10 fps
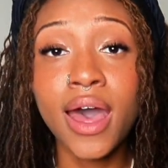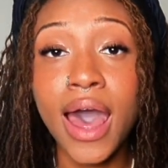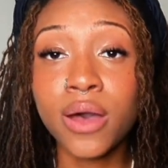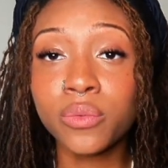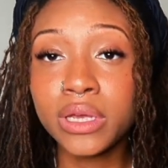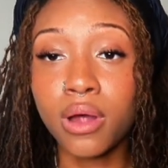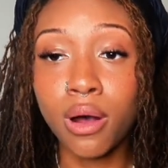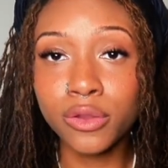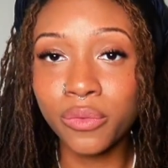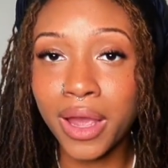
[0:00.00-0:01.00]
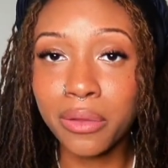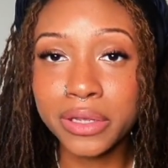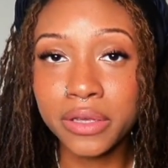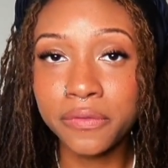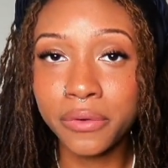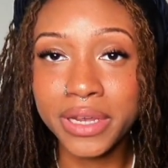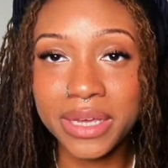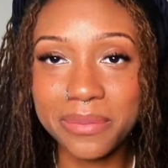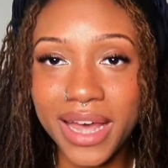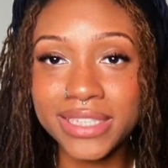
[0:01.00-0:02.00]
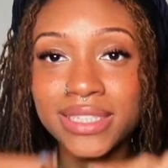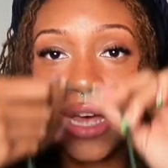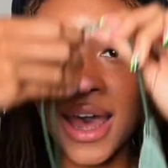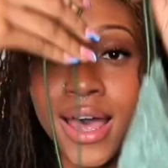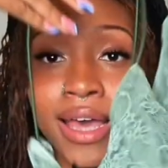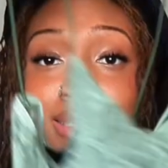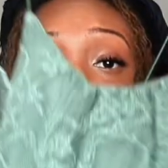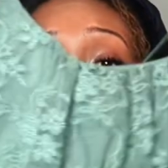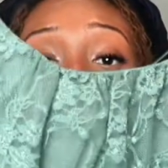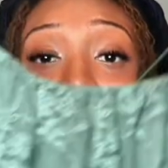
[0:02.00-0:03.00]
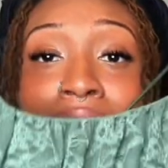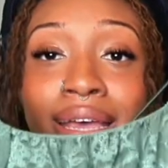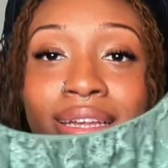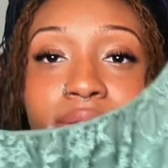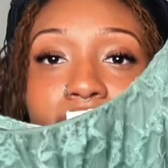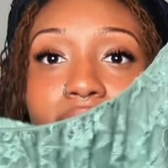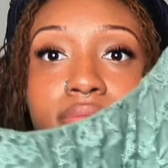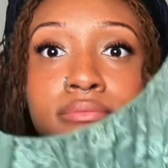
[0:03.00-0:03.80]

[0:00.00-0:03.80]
I went all around looking for it in my size. Look at it.